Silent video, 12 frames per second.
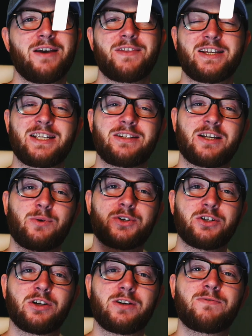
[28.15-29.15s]
If that sounds like
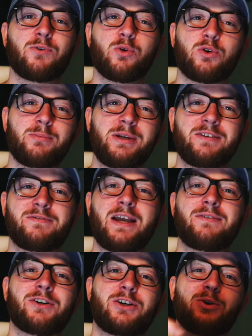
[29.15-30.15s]
what you're looking for, do me a
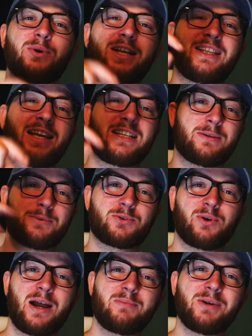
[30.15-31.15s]
favor and go and hit that
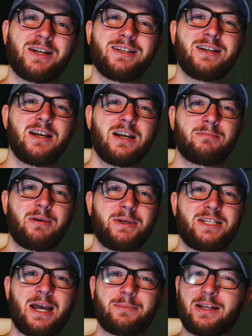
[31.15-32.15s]
subscribe button. Maybe
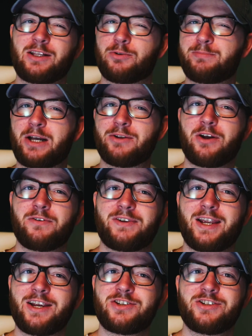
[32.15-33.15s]
tap that little bell
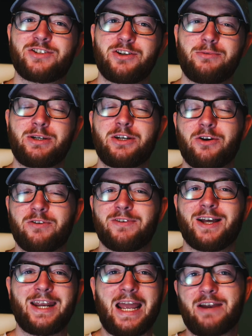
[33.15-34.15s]
notification so you can be
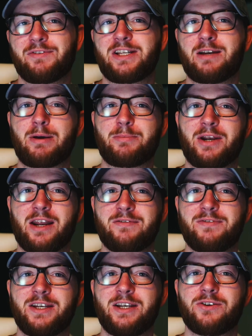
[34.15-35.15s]
notified every time I put out a
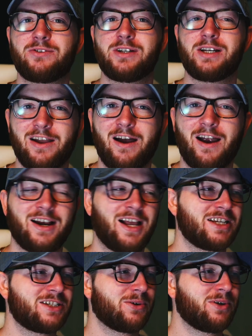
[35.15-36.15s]
video. Alright
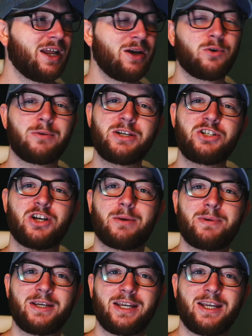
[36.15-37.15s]
guys, so today we're going to be
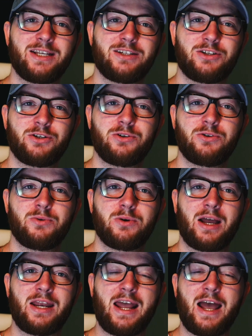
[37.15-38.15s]
jumping into
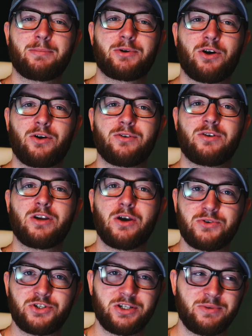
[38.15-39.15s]
an app called
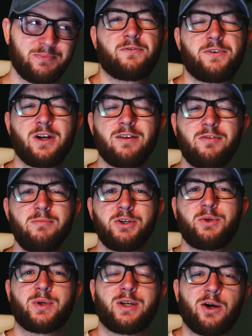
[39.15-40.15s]
Notion. If you're not
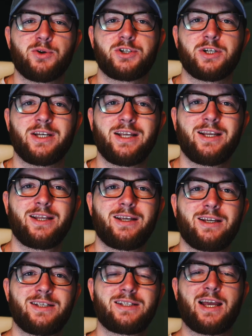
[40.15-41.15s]
familiar with Notion, it
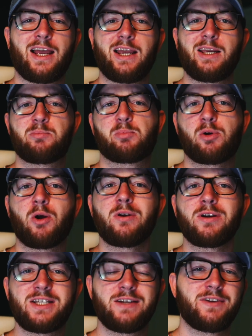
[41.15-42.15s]
is a
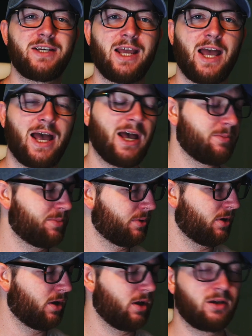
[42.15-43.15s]
productivity app
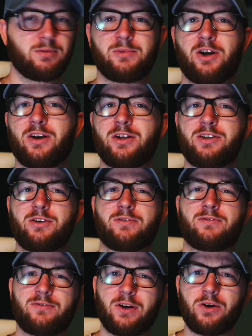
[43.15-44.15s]
um, on your
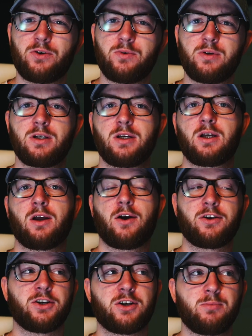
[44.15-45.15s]
phone,
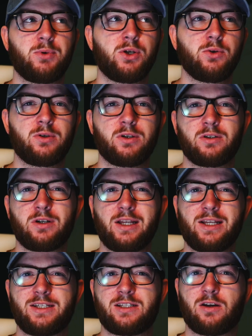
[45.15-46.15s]
on your computer,
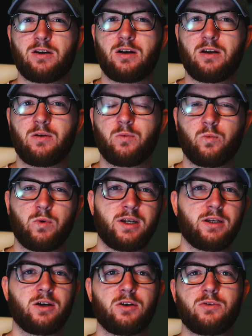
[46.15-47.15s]
it's on
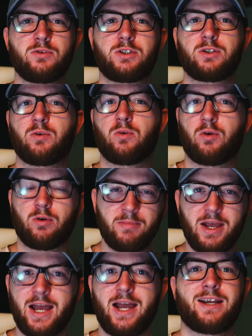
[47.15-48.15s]
Windows or
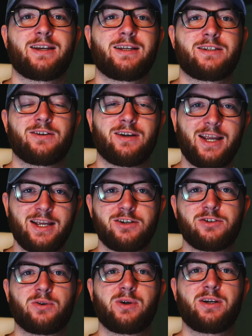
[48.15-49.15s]
Mac, it's on
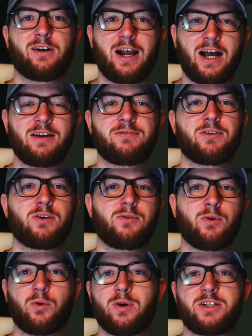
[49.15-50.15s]
Android or
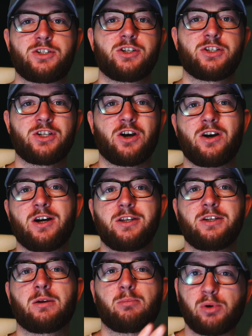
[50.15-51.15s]
iPhone, or it's just
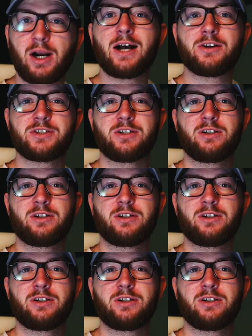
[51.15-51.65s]
on your browser.